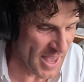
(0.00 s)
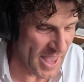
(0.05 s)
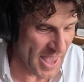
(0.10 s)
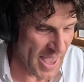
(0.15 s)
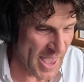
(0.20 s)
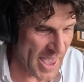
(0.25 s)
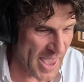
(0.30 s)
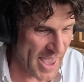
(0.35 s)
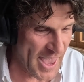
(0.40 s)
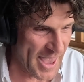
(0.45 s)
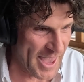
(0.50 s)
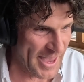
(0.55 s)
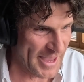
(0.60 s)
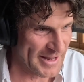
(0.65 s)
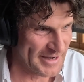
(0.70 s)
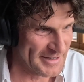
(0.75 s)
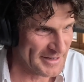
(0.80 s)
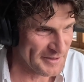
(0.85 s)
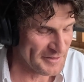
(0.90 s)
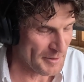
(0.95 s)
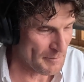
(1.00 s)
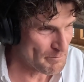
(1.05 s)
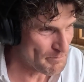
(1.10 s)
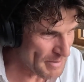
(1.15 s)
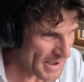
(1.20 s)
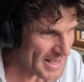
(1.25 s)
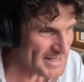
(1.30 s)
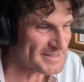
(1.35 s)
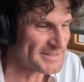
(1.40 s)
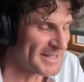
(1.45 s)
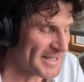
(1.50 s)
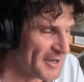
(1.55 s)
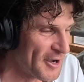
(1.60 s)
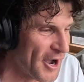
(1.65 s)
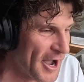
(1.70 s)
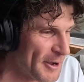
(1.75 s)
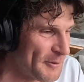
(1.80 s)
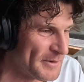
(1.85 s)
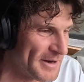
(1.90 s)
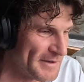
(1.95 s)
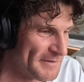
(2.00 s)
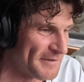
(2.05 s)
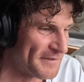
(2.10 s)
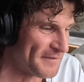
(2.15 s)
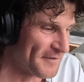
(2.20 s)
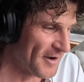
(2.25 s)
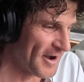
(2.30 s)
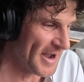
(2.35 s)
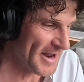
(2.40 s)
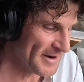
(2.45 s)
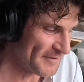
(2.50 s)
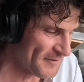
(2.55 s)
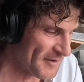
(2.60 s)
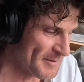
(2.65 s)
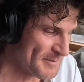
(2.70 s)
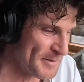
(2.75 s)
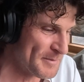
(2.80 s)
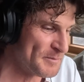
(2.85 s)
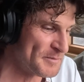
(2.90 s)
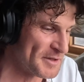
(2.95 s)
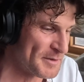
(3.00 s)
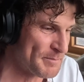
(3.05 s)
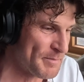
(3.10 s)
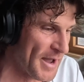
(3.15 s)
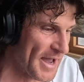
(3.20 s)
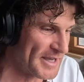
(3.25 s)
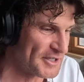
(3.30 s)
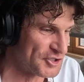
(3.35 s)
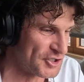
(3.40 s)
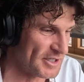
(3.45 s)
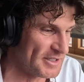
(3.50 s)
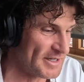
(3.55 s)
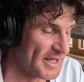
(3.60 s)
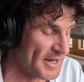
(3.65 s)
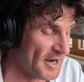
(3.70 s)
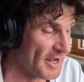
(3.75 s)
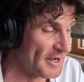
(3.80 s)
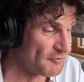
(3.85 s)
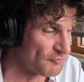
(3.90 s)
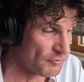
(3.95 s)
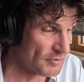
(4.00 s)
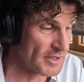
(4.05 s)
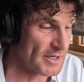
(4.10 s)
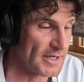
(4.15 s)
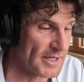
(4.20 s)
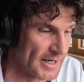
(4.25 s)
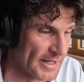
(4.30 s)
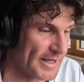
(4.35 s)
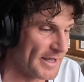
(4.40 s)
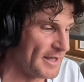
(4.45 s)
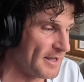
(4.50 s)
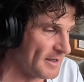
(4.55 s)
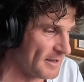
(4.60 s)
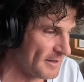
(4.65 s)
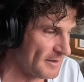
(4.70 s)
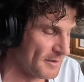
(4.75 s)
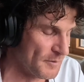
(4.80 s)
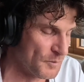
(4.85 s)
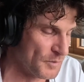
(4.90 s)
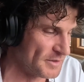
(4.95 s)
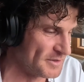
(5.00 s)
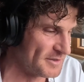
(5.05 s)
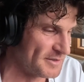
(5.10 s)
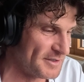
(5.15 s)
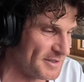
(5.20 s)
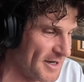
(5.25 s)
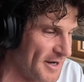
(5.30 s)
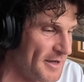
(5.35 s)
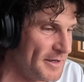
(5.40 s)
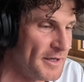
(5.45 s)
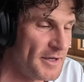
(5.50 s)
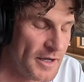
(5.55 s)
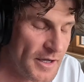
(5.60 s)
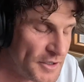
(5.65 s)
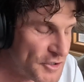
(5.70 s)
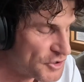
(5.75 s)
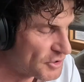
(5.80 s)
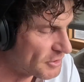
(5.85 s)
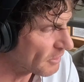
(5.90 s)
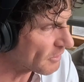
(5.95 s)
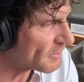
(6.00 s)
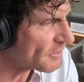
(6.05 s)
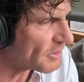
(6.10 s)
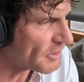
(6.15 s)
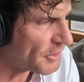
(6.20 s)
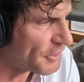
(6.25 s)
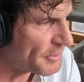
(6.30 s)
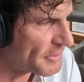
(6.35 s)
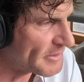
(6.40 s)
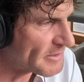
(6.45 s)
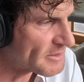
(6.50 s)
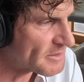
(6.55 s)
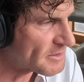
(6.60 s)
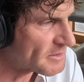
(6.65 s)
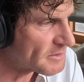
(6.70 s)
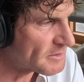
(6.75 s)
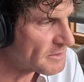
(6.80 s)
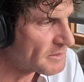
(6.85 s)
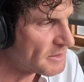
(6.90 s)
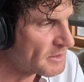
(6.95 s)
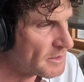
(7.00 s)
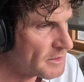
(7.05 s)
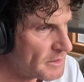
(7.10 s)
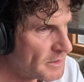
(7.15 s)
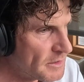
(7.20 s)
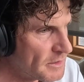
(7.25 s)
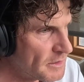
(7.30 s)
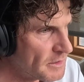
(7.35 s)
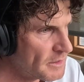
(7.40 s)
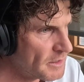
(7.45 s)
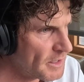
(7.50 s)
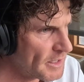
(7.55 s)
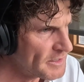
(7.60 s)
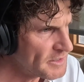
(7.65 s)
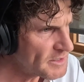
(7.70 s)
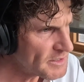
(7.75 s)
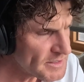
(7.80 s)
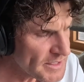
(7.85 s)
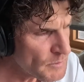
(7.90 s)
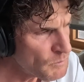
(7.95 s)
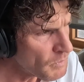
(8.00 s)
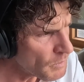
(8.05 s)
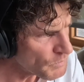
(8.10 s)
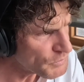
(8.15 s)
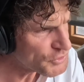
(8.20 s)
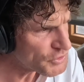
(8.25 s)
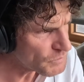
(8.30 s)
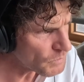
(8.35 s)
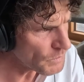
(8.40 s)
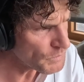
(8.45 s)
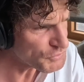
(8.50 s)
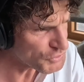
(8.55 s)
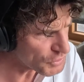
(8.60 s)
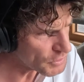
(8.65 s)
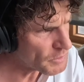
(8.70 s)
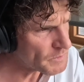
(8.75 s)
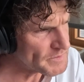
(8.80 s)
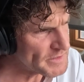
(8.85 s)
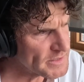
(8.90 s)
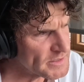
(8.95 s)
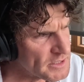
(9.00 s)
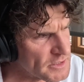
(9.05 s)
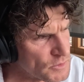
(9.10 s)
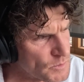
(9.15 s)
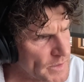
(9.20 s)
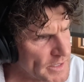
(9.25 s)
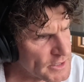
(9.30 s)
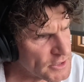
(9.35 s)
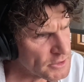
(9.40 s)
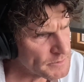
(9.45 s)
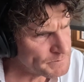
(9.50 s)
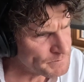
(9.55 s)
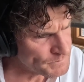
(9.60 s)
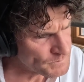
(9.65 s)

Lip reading: And the best thing I would ever find if I'm in with a patient and I really was, look at the nurse and just say, what would you do in this situation?